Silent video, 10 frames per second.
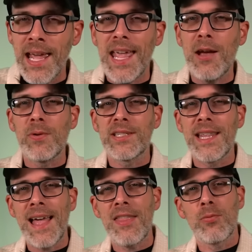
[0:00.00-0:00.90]
it was
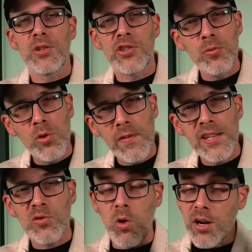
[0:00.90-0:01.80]
that there were two
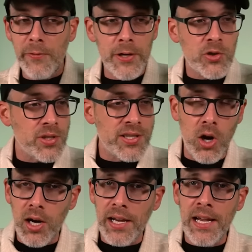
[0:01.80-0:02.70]
movies, one of which was
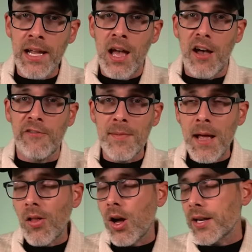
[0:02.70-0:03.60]
targeting a
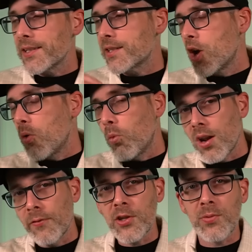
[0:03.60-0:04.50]
female audience,
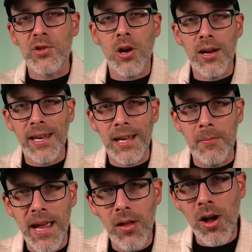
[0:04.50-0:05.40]
one of which was targeting a
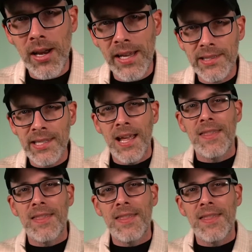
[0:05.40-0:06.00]
male audience,